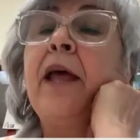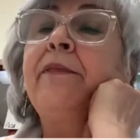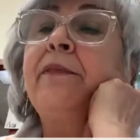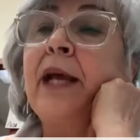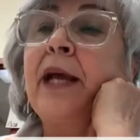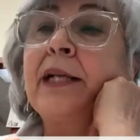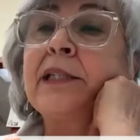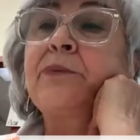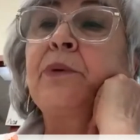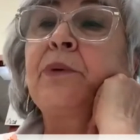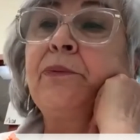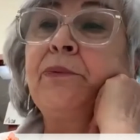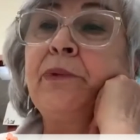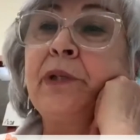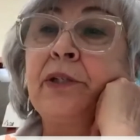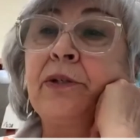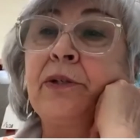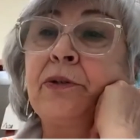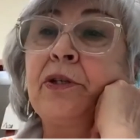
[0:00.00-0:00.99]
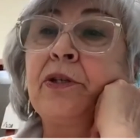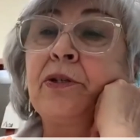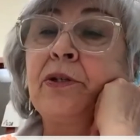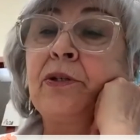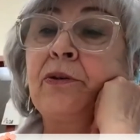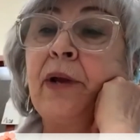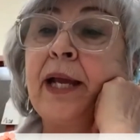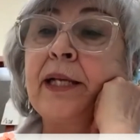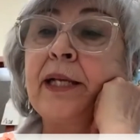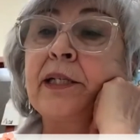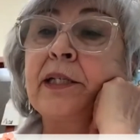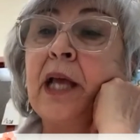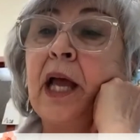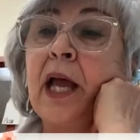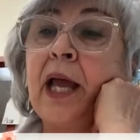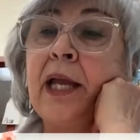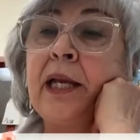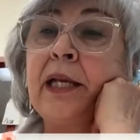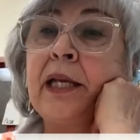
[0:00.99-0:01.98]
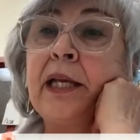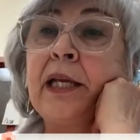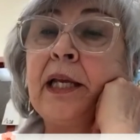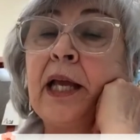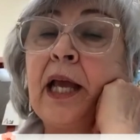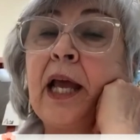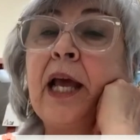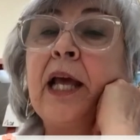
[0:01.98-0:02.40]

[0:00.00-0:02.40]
That's what reduces your anxiety.